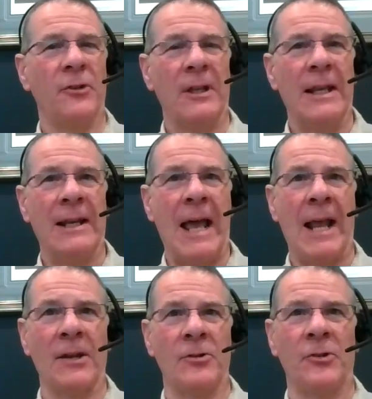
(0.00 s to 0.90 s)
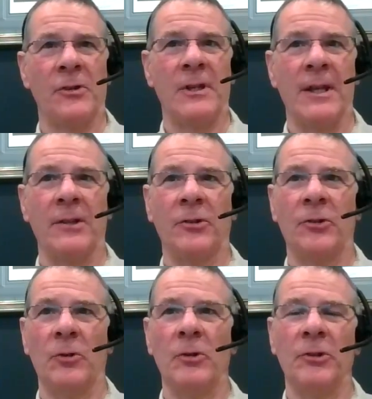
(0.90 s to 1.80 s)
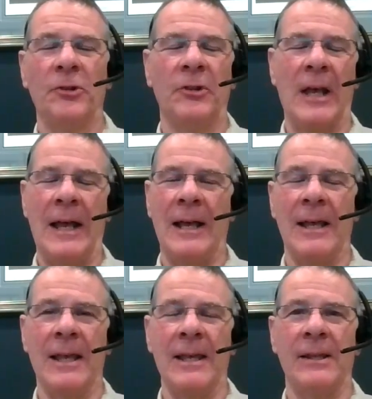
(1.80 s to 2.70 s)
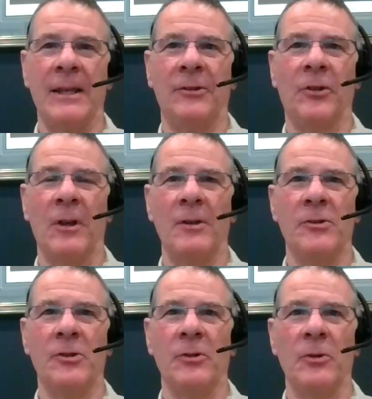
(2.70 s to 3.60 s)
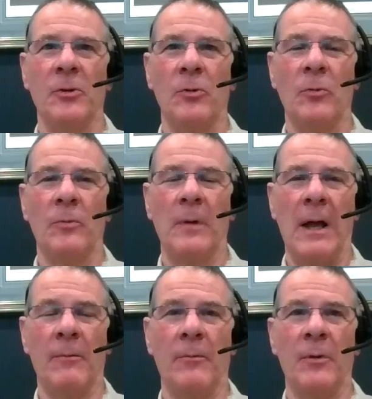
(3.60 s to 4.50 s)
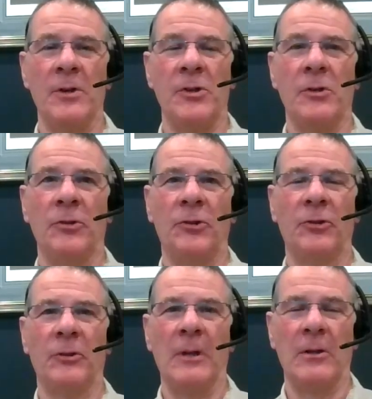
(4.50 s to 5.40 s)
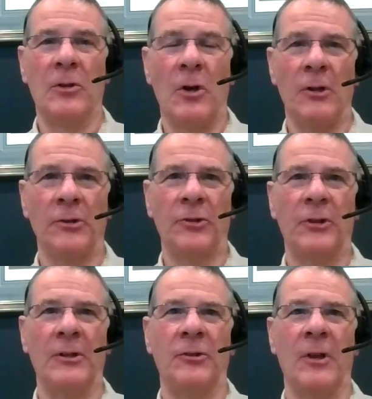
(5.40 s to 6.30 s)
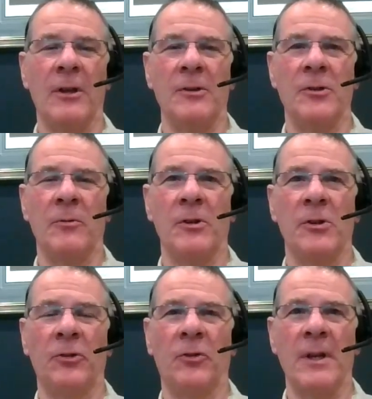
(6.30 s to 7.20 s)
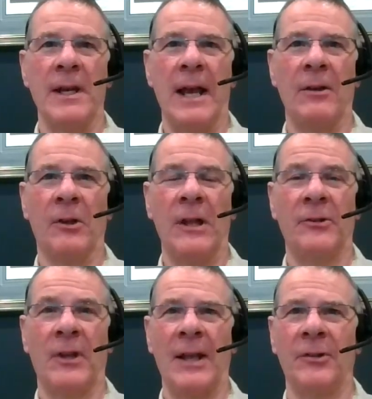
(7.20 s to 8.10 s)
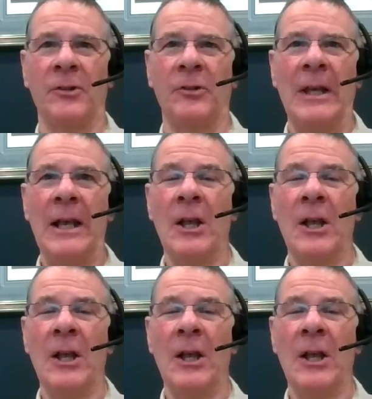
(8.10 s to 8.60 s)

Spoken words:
It's electricity at source. It's going to reduce costs. It's going to reduce greenhouse gases.